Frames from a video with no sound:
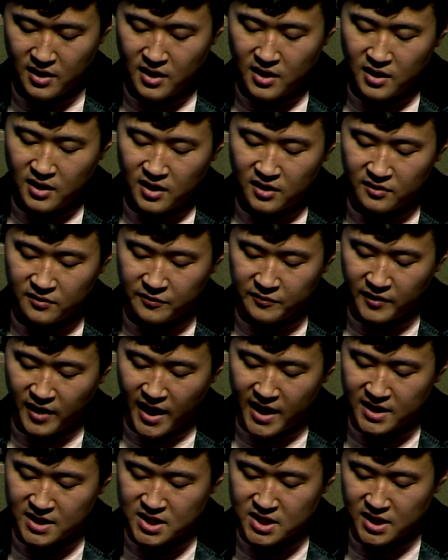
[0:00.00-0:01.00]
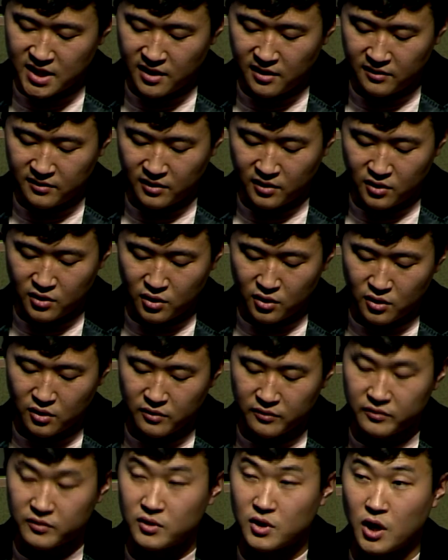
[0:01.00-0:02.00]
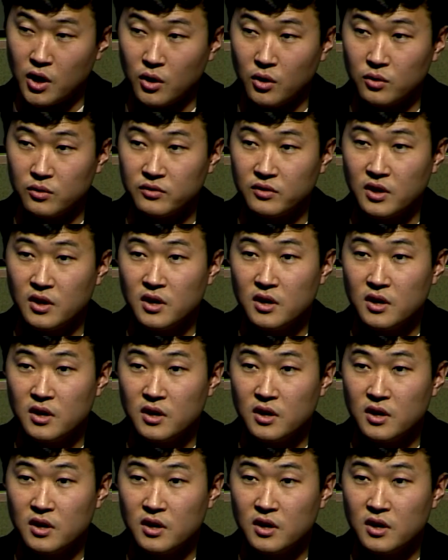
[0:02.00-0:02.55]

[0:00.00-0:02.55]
his flat cheeks and curved nose,